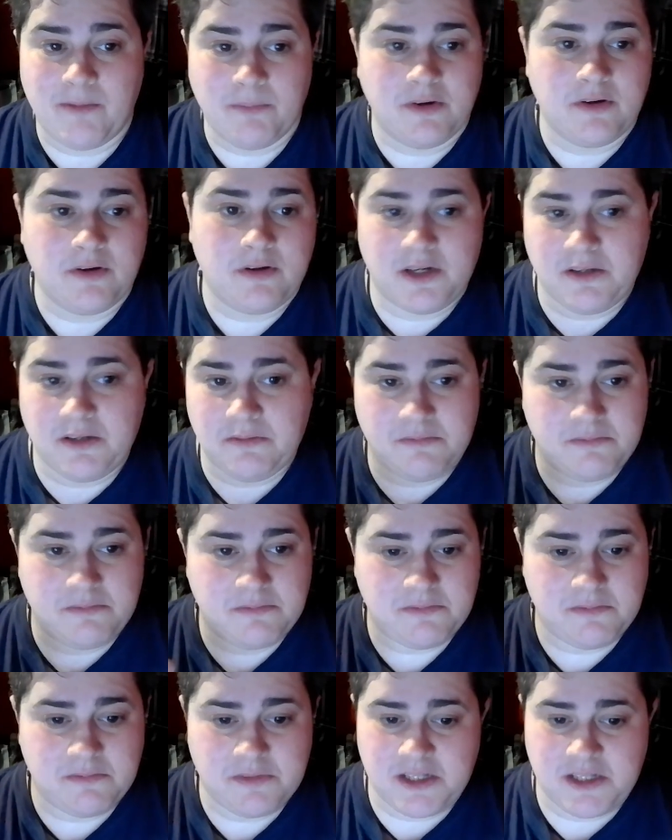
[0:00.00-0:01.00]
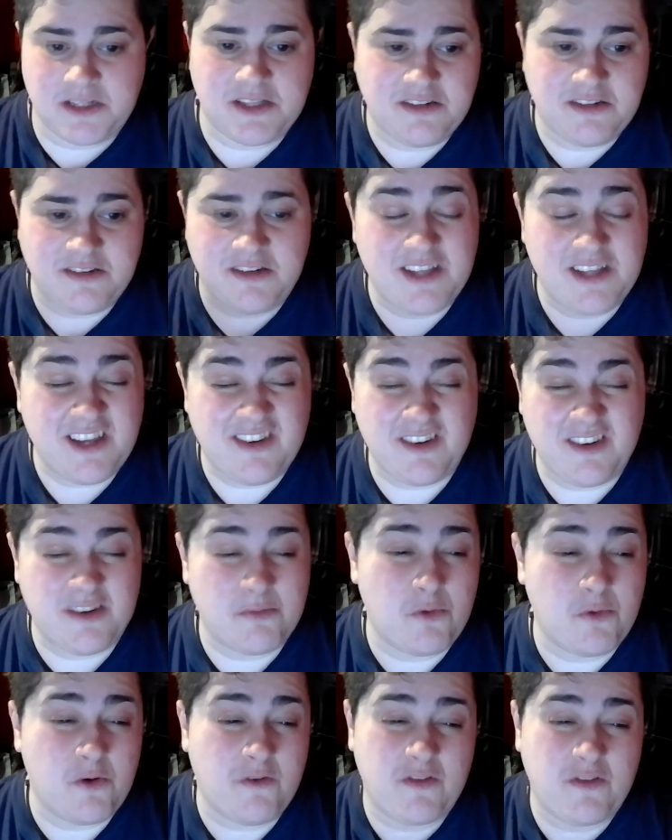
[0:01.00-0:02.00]
But I think this is a
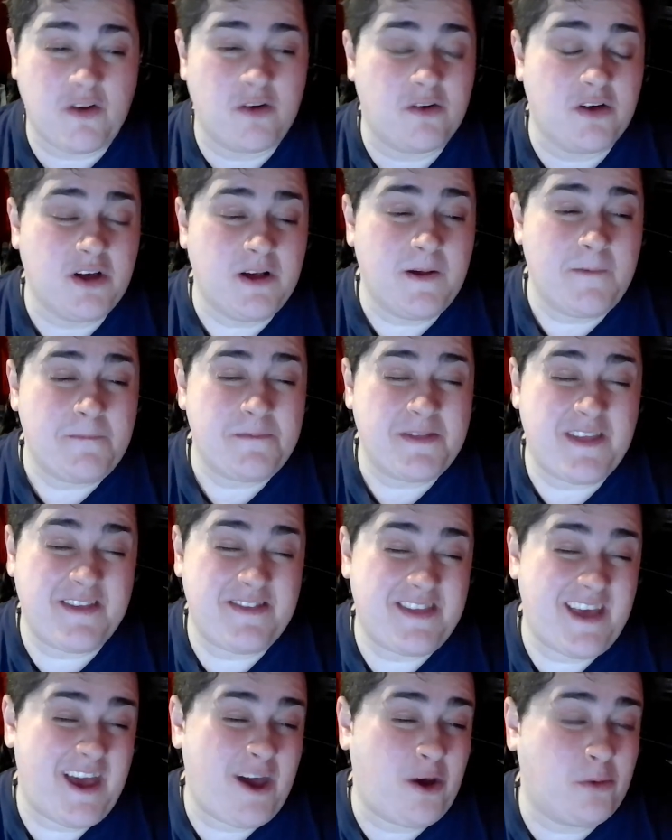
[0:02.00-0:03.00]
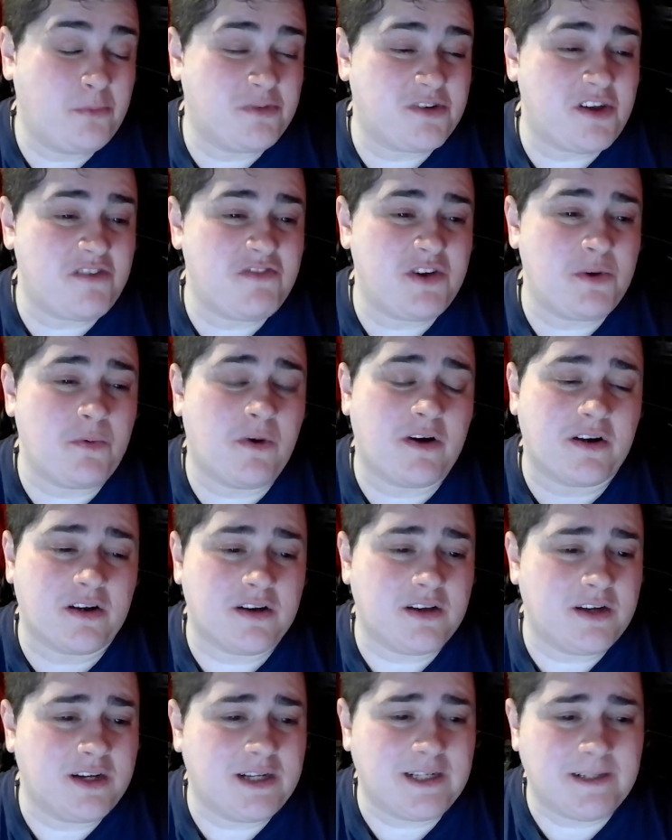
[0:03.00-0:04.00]
move that helps
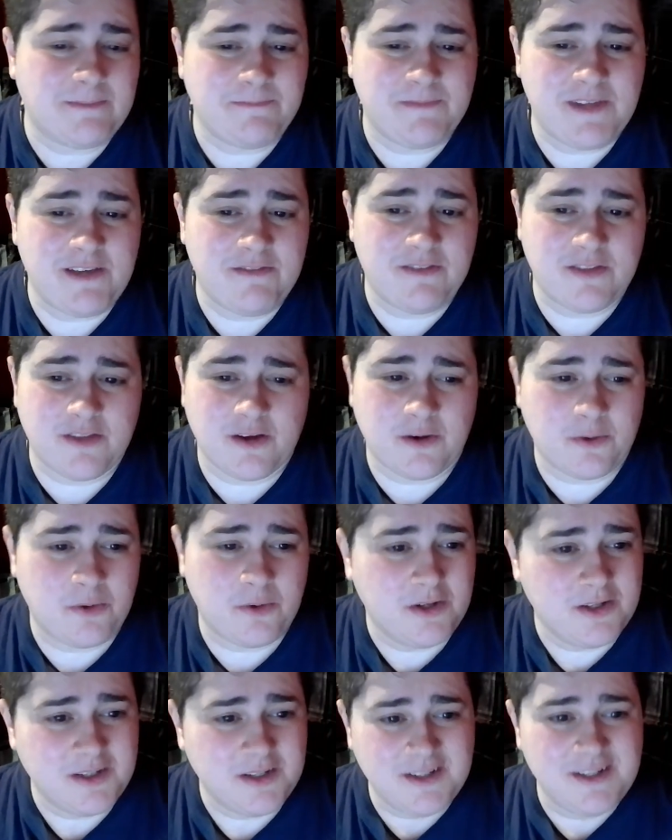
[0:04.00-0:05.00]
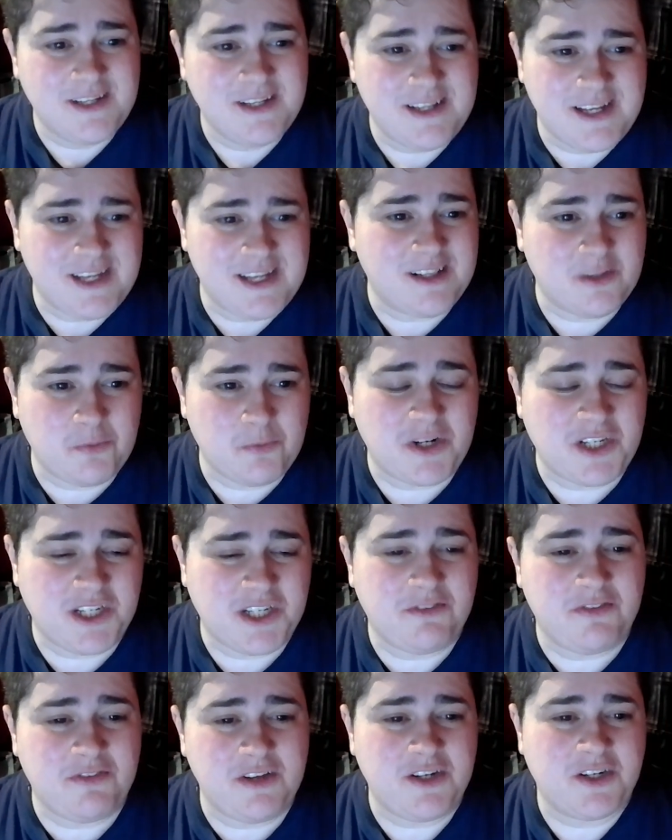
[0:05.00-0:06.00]
everyone, even though England, when
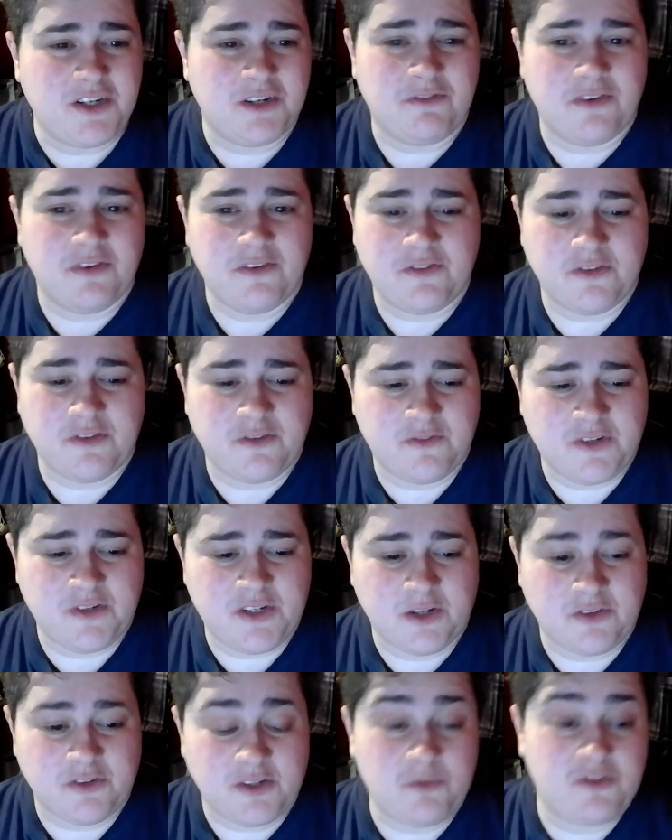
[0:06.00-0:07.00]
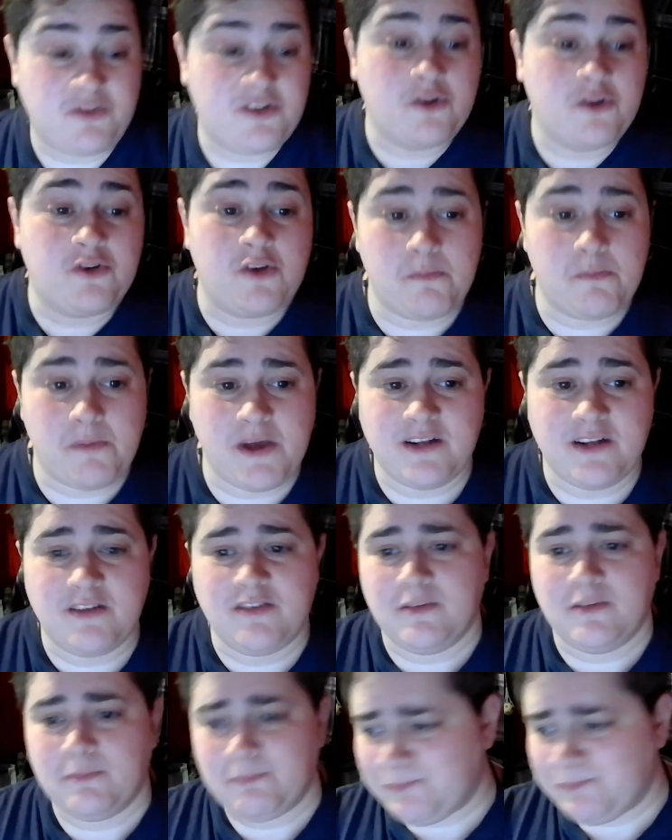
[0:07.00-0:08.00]
she featured for Chelsea, was still doing
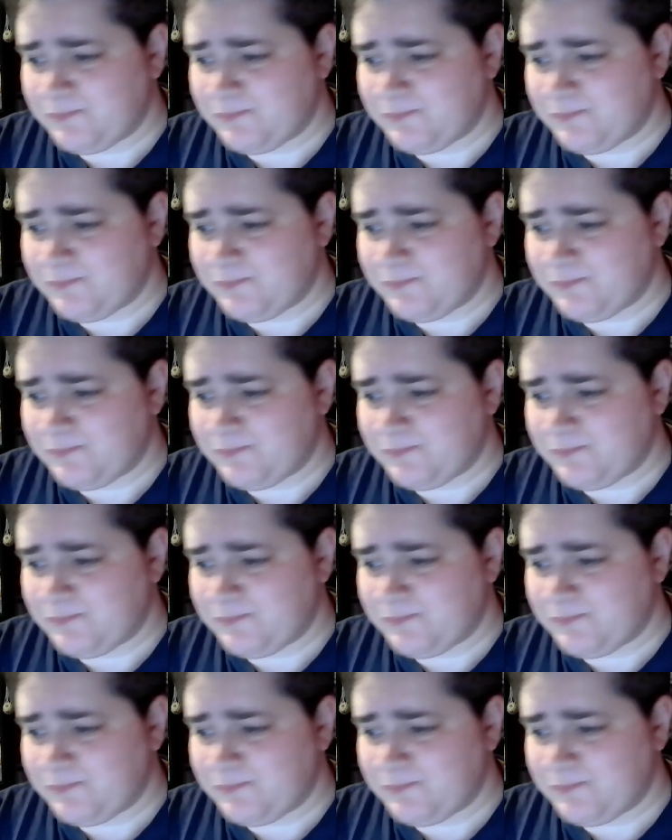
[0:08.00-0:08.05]
bits.